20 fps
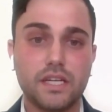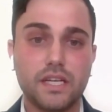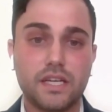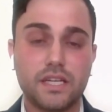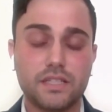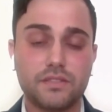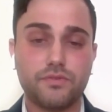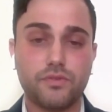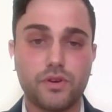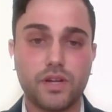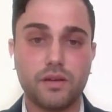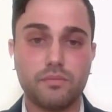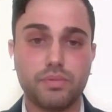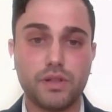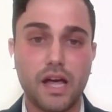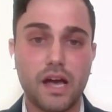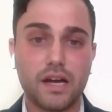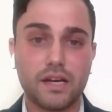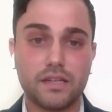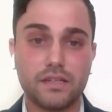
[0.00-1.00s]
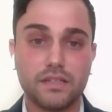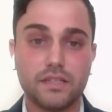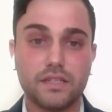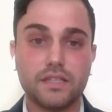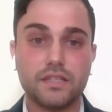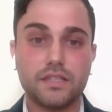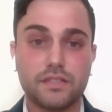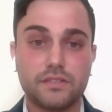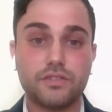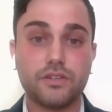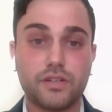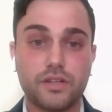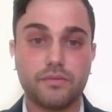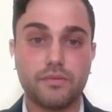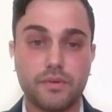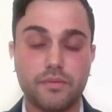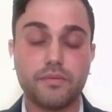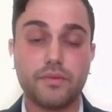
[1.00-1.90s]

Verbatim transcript: his voting bloc took a,